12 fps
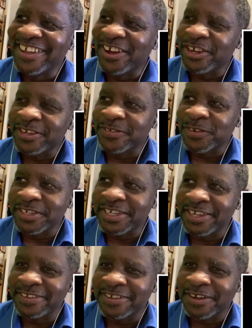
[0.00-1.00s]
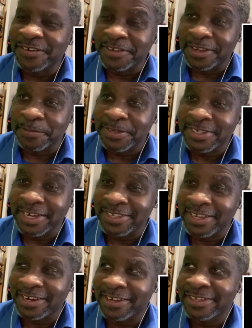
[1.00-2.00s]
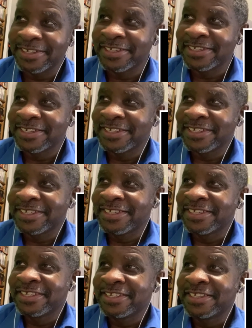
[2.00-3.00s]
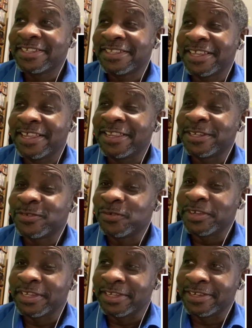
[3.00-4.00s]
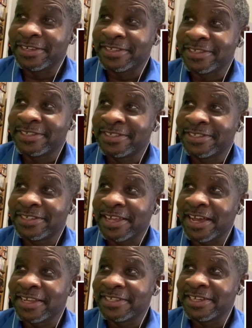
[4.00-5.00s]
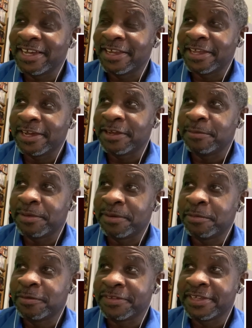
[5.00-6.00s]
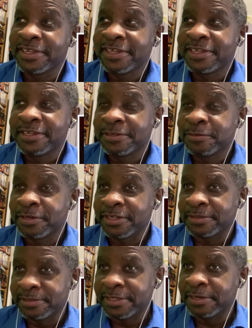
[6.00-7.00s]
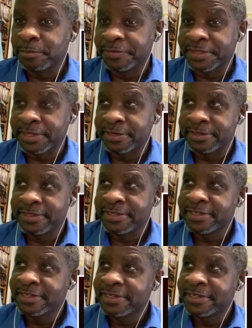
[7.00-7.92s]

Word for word: August 14th. Oh yeah, I'm gonna check that out. That looks really good. I can see how that could have been a movie well, in the movie theaters.